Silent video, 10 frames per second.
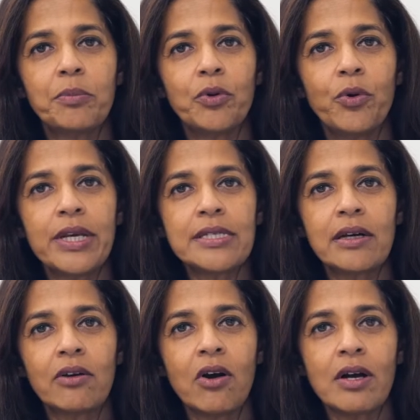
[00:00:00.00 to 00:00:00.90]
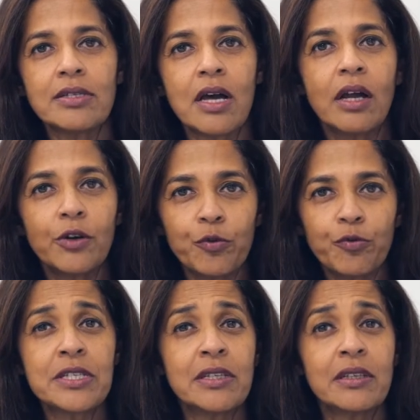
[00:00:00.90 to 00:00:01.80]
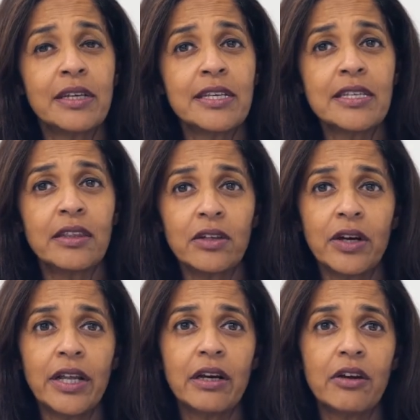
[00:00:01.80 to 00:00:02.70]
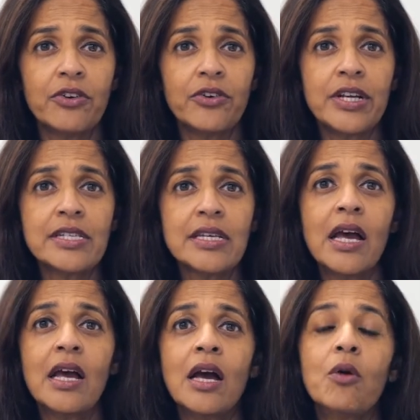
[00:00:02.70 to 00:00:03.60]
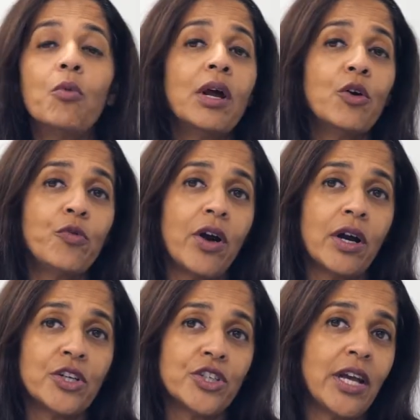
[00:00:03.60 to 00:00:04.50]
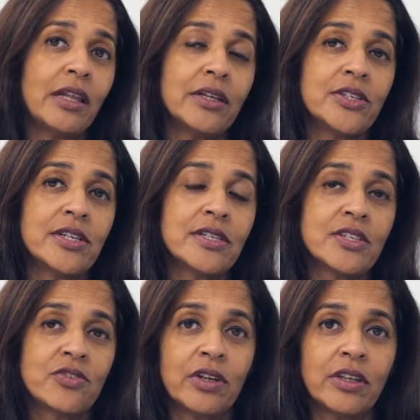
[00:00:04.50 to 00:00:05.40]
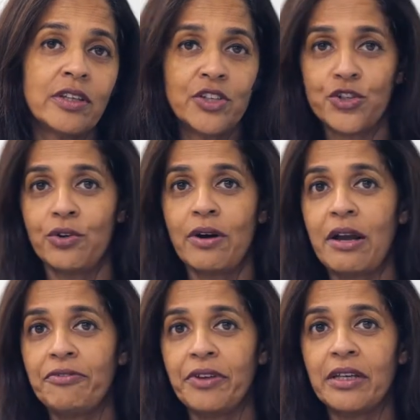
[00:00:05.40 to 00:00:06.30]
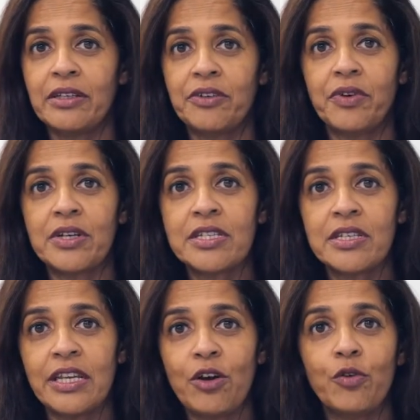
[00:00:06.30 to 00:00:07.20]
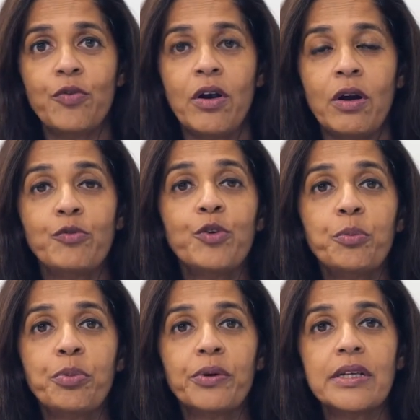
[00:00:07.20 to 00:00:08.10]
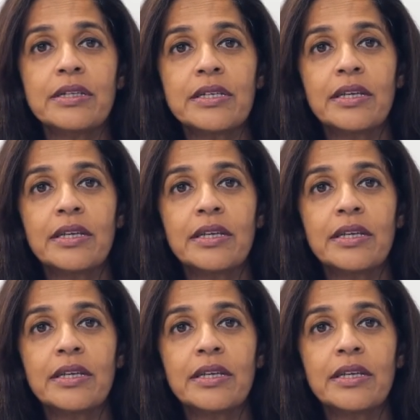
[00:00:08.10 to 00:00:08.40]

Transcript: employees across 100 facilities in 30 countries, one of our challenges is really the geographic diversity of our footprint.